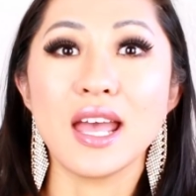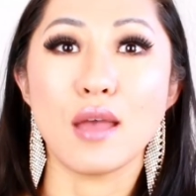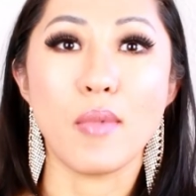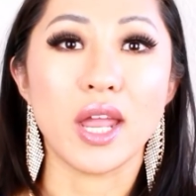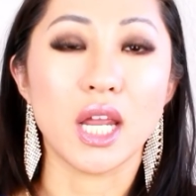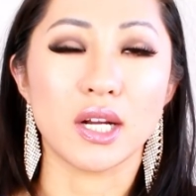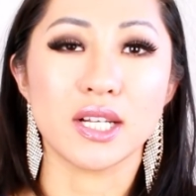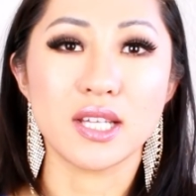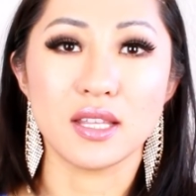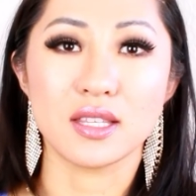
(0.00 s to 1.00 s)
It might
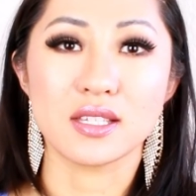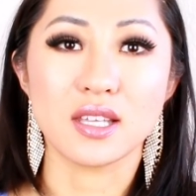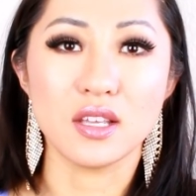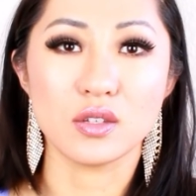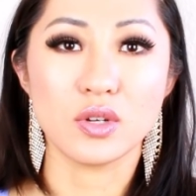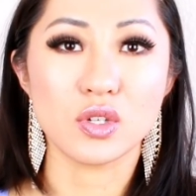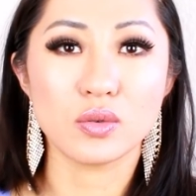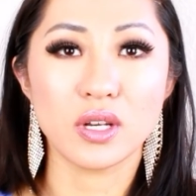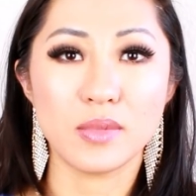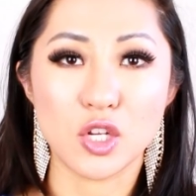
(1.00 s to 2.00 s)
irritate the skin. So we just
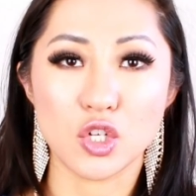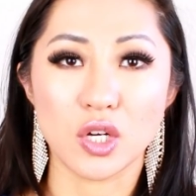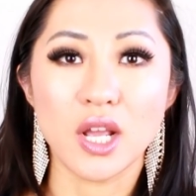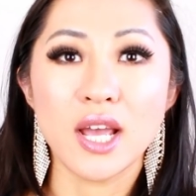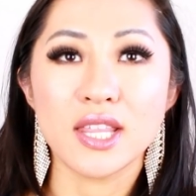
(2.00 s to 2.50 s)
want to make sure